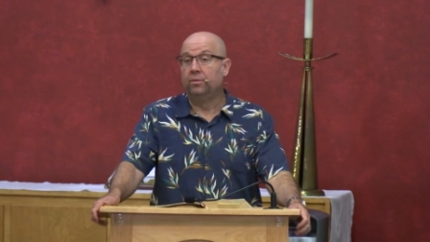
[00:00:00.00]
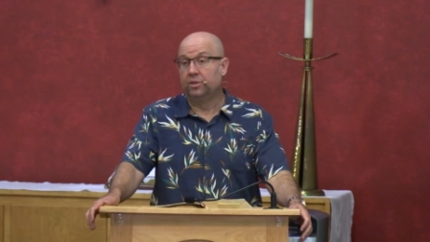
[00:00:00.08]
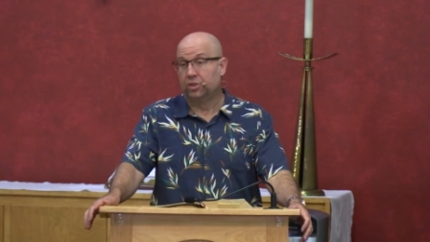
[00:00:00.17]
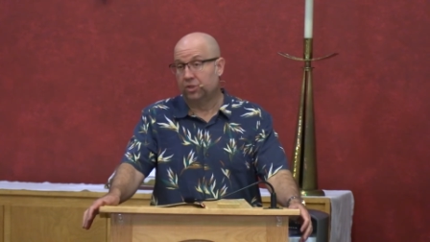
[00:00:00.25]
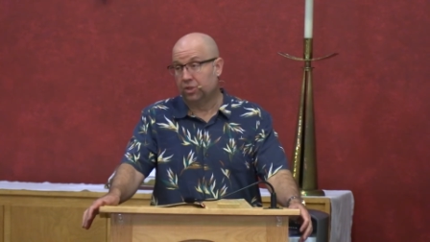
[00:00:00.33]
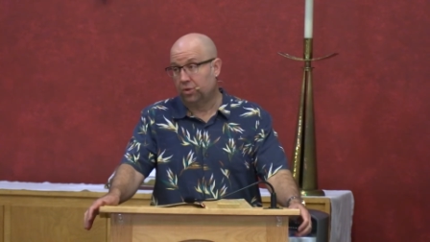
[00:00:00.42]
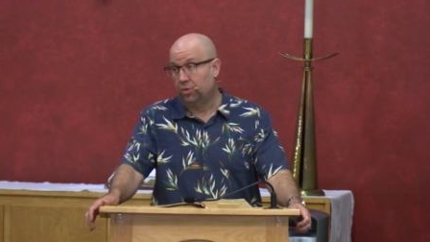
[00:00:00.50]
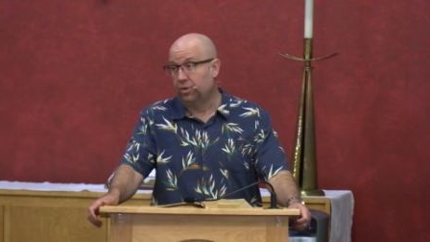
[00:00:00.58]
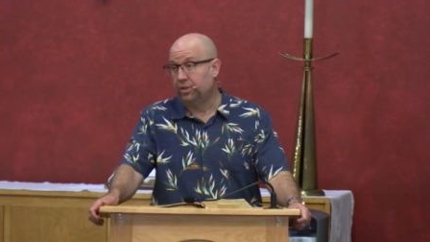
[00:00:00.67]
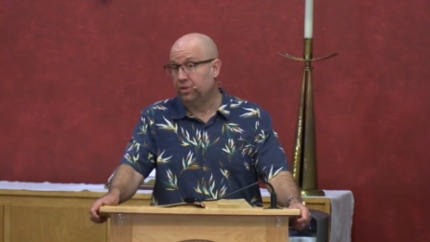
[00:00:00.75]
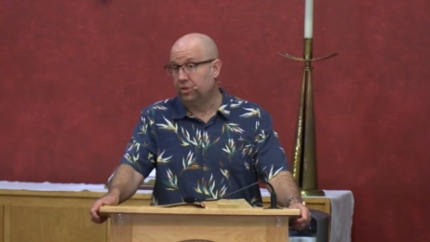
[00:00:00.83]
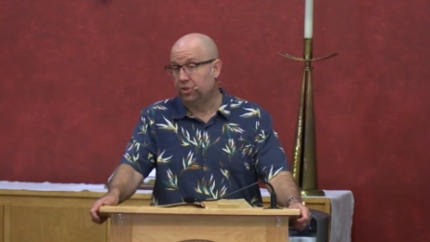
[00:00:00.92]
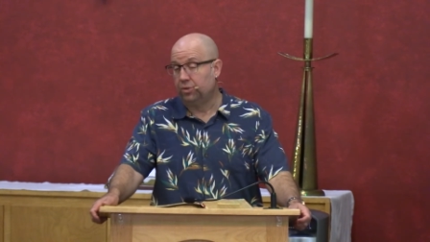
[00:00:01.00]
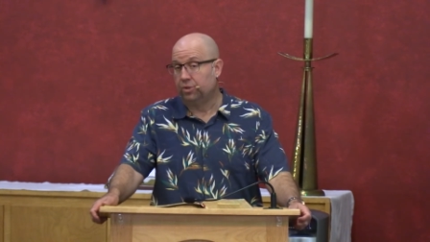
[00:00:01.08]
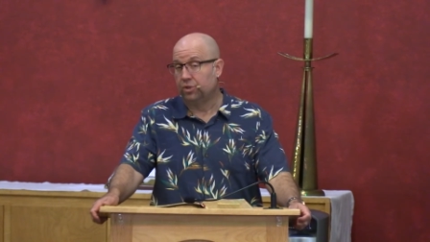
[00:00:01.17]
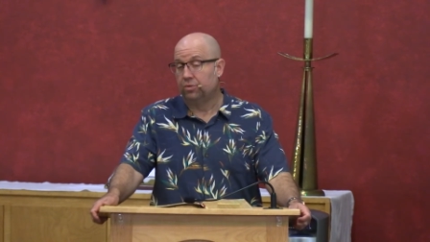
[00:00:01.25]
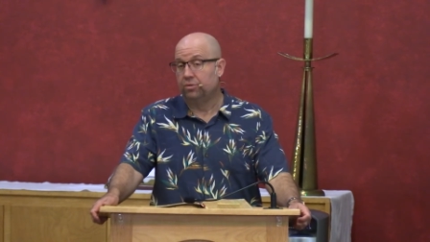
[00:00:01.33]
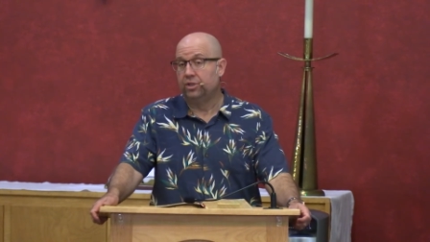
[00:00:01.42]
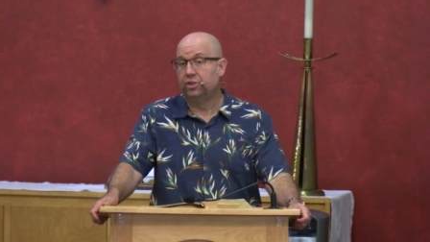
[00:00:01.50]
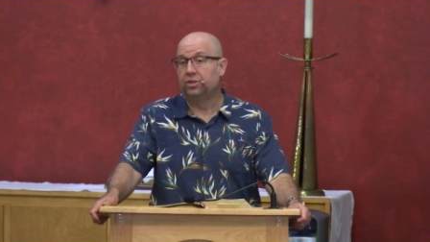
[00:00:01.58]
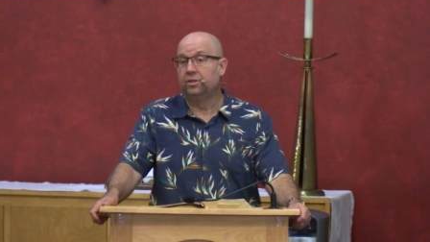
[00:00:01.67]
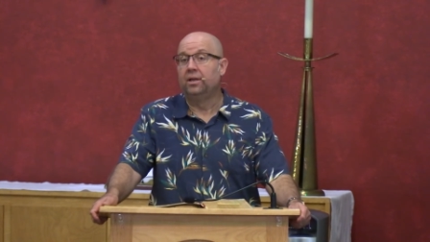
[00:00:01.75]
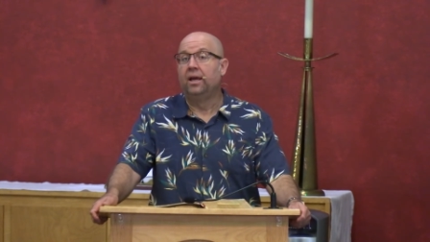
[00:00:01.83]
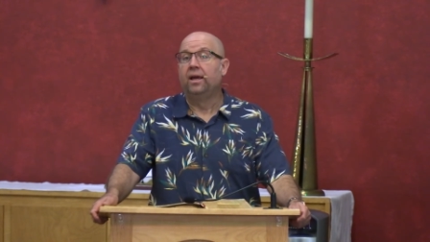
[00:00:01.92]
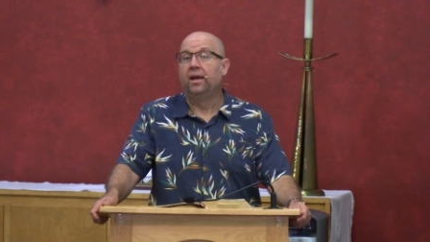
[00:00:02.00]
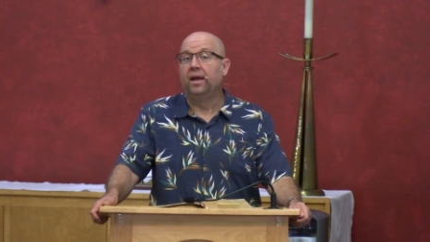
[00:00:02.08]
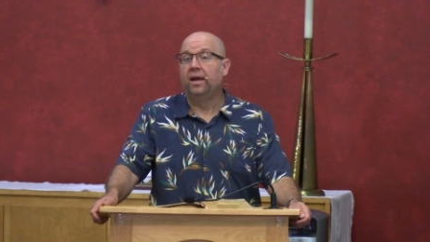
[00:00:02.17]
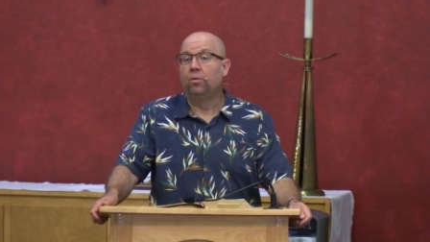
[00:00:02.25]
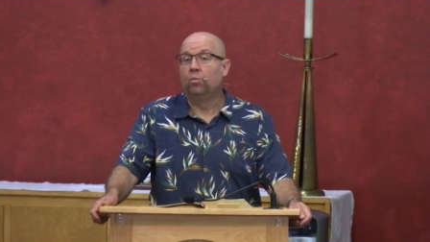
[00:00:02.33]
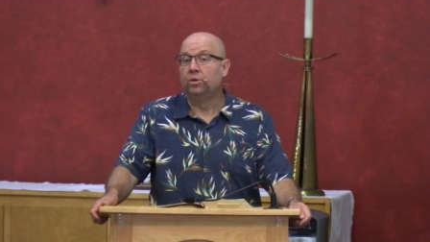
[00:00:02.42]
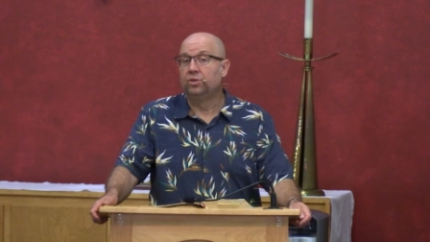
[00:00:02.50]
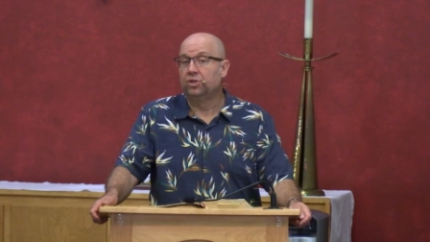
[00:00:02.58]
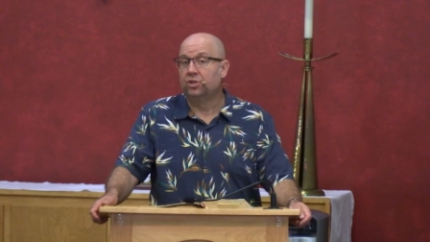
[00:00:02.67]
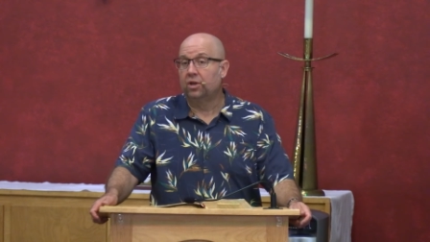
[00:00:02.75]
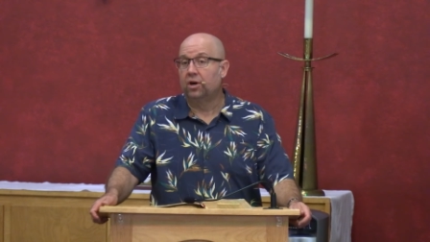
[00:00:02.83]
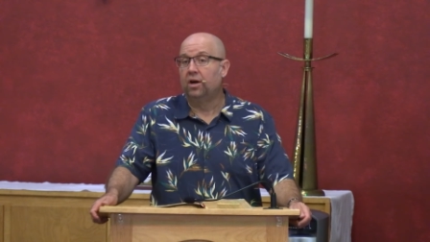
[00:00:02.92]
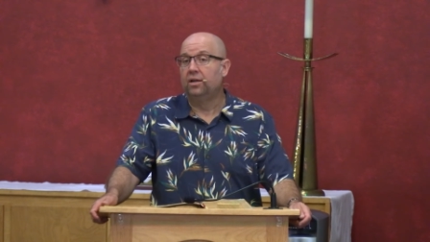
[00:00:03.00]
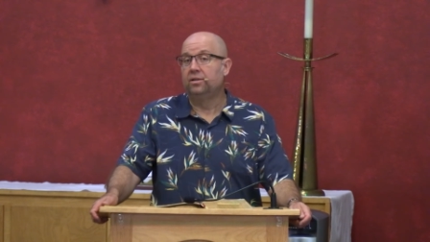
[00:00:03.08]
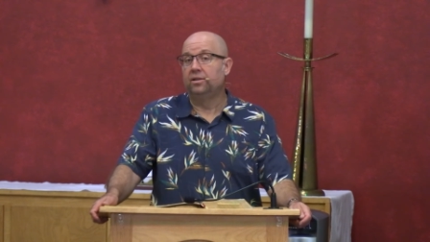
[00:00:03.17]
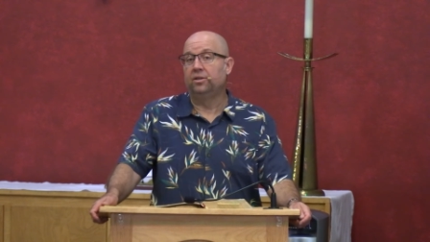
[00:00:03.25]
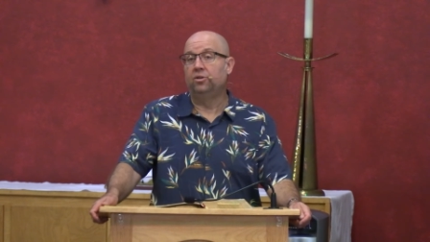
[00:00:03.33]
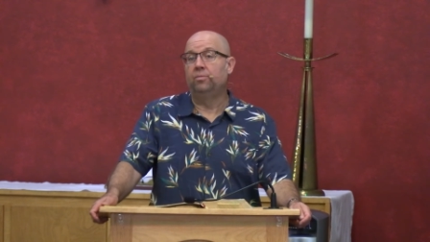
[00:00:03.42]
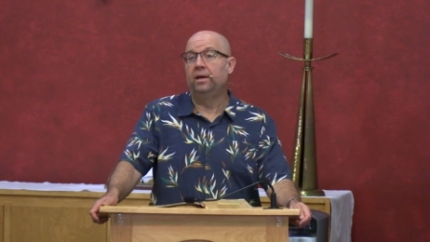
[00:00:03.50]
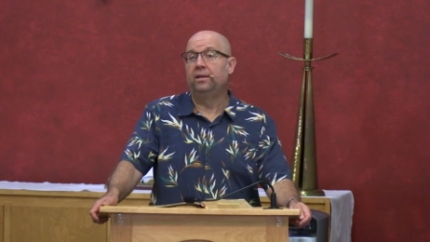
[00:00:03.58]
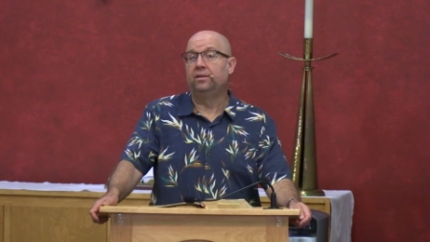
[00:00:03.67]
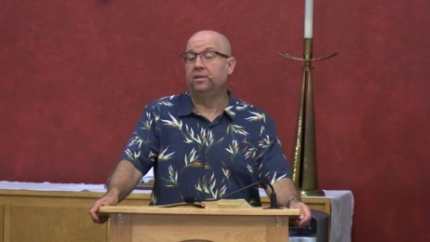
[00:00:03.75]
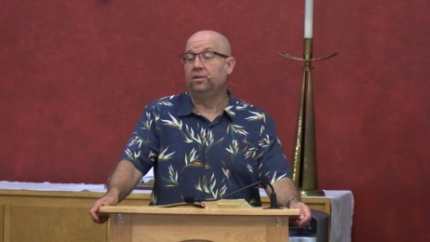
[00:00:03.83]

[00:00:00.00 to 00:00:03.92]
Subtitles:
This is according to Jewish tradition, and was taught to humanity.